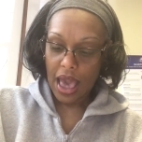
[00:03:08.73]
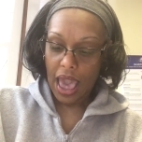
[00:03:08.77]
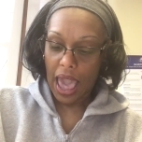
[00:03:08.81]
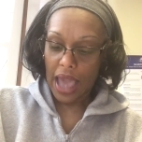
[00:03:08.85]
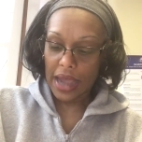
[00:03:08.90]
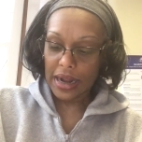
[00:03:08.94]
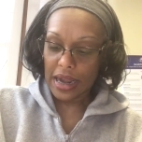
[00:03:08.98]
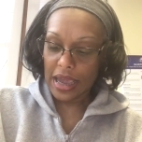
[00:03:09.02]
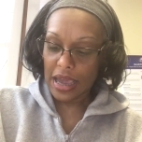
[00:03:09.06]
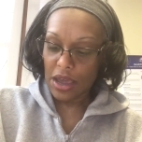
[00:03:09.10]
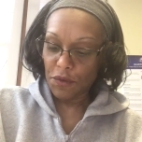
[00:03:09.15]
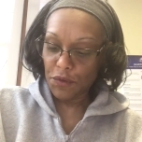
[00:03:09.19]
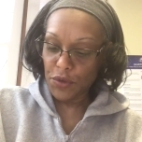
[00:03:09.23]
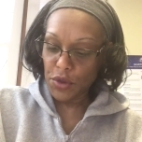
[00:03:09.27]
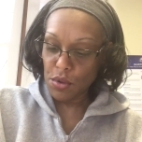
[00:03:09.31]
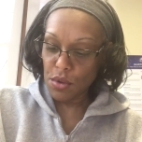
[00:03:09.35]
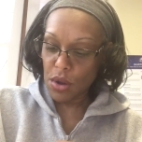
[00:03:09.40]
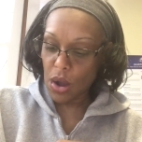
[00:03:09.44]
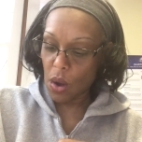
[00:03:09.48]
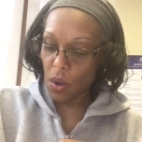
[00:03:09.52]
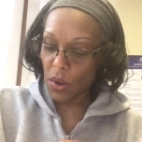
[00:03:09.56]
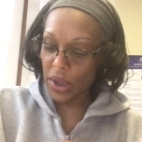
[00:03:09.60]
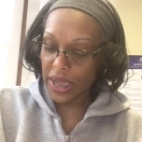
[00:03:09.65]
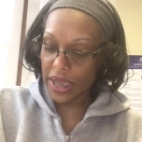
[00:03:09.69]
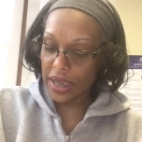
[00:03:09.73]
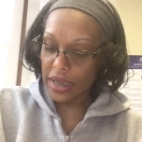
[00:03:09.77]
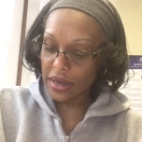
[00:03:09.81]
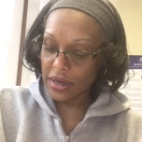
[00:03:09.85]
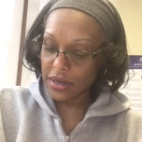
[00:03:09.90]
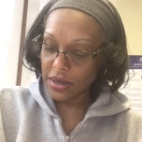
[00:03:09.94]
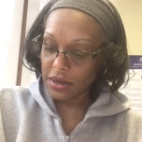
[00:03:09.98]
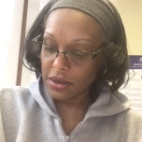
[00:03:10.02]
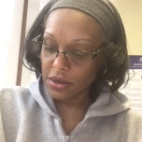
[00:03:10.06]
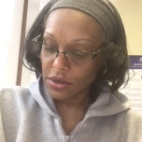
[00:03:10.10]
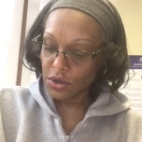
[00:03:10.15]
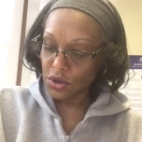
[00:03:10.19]
And if you go
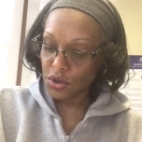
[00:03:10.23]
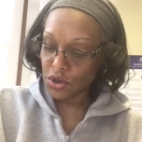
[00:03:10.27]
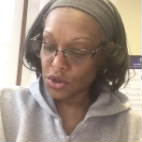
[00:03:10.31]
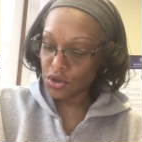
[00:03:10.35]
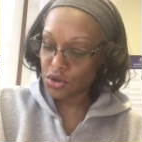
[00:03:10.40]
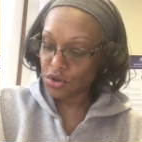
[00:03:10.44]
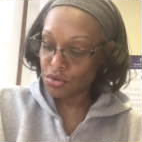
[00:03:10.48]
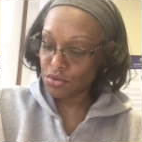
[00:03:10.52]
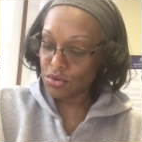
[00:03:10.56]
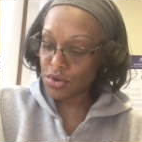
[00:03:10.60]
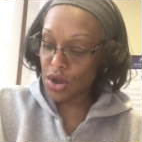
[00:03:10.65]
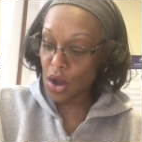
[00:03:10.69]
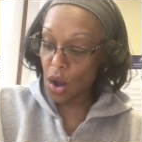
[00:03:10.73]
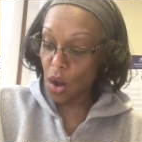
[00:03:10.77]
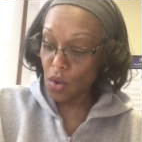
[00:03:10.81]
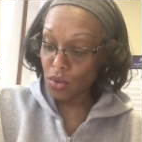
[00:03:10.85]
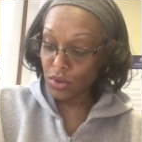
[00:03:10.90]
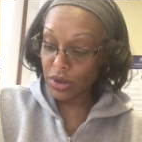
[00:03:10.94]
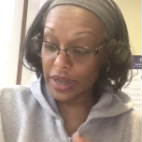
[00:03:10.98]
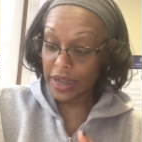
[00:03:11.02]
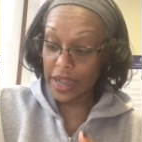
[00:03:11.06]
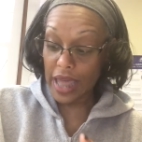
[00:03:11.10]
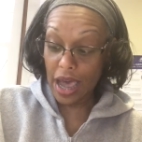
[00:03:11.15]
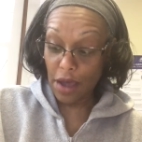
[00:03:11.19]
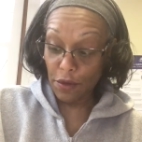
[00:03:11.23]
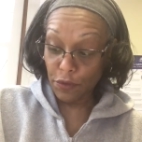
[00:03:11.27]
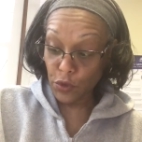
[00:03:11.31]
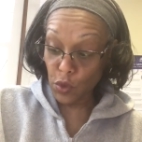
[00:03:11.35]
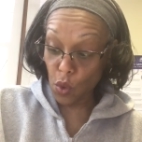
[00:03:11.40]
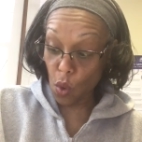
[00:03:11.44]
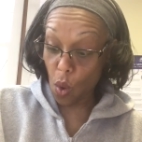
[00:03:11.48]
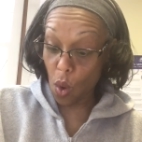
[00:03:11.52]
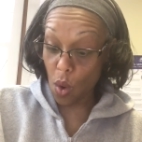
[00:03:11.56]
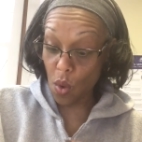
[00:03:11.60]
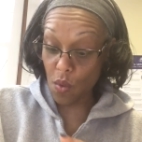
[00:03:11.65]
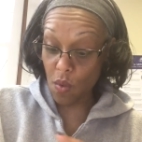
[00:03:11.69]
in, should you go left
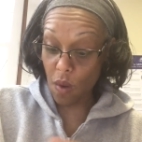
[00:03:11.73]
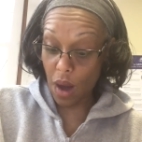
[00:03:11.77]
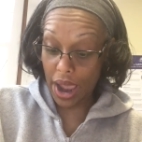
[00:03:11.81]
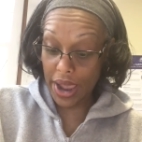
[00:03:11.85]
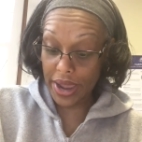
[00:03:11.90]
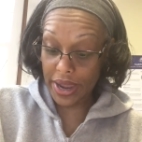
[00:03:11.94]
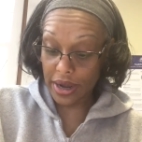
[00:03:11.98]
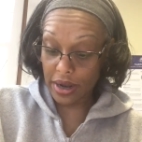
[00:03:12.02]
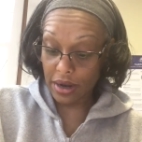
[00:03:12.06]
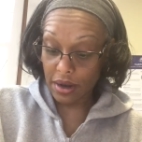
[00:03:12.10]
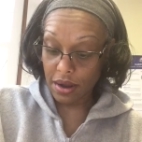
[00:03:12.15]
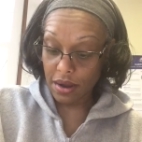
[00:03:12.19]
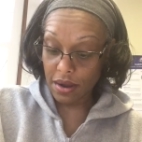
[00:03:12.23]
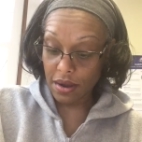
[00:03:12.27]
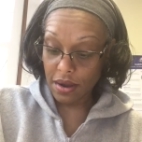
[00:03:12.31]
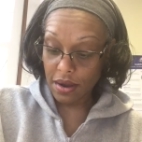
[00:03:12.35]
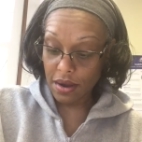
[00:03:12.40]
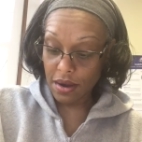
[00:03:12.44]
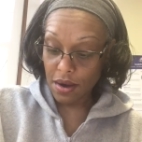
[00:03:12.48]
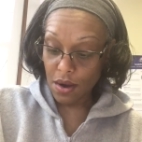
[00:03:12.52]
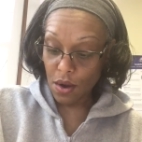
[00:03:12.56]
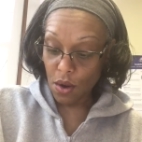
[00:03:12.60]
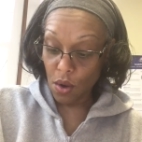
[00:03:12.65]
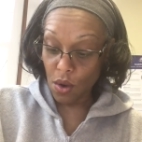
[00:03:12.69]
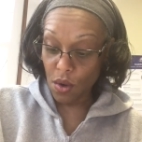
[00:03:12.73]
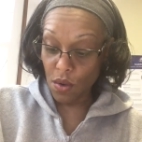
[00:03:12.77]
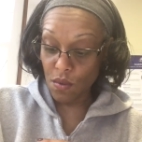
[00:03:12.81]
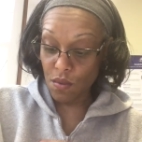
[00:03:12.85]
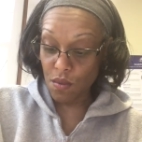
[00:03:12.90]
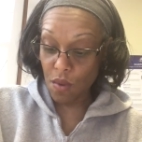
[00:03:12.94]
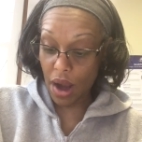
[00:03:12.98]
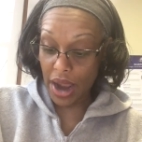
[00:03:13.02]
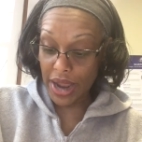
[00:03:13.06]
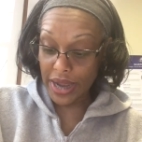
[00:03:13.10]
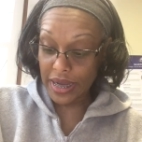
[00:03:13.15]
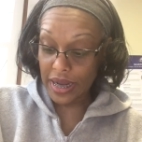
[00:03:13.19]
or right? Or
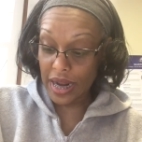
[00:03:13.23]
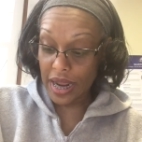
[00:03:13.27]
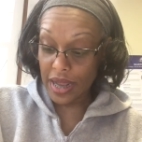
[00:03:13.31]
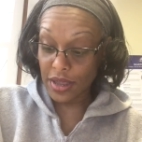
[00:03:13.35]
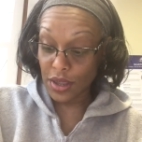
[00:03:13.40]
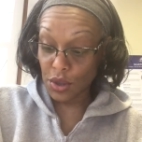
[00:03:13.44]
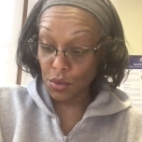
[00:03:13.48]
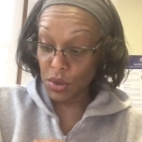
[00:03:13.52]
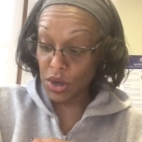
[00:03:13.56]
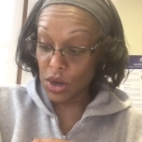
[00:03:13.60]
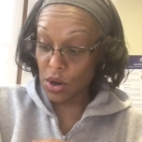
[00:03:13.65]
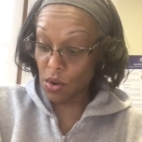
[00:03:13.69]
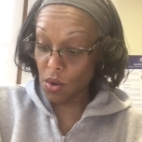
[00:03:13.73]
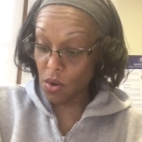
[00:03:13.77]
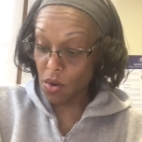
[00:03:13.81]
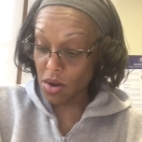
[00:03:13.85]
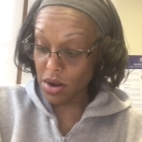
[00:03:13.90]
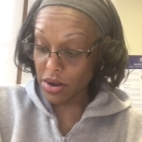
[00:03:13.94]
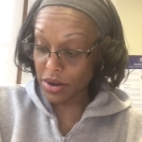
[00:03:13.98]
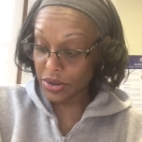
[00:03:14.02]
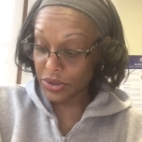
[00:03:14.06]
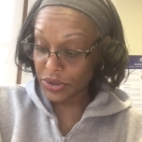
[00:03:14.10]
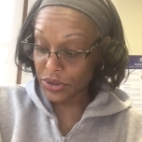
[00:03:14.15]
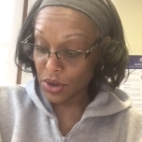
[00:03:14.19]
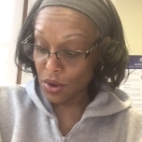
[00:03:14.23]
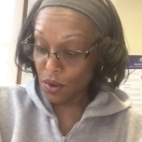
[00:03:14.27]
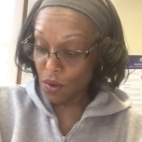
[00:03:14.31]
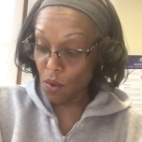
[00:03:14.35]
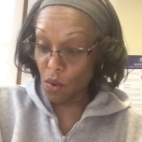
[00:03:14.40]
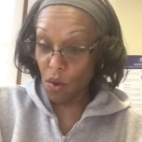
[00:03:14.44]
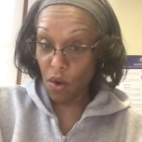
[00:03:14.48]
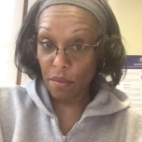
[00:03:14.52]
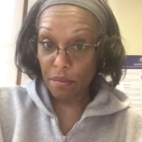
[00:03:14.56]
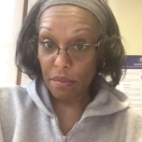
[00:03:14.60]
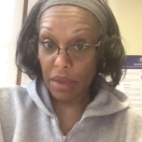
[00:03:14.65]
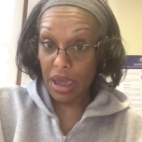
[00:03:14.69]
right and three quarters,
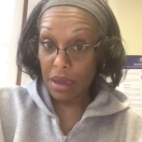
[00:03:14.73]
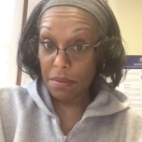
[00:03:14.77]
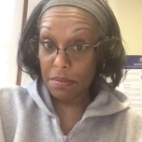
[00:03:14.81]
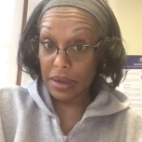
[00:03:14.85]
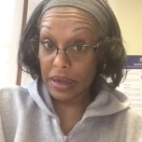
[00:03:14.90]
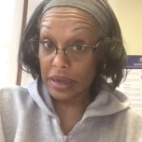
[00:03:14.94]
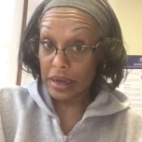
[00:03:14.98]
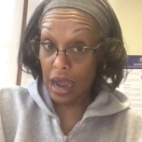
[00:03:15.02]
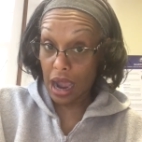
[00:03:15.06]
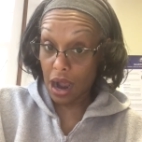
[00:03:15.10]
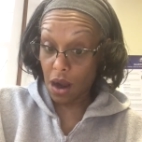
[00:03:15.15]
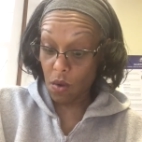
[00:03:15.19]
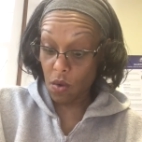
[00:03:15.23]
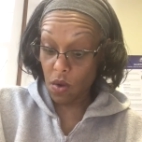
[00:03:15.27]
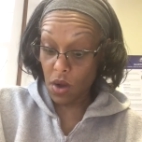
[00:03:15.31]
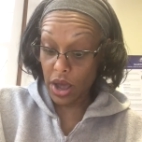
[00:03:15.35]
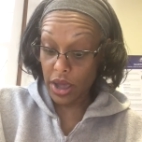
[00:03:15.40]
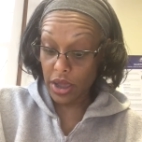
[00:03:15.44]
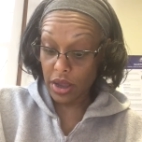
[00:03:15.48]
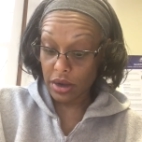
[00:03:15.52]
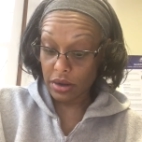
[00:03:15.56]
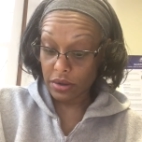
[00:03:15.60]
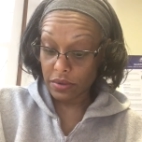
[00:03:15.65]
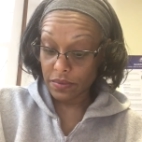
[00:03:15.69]
or maybe not quite?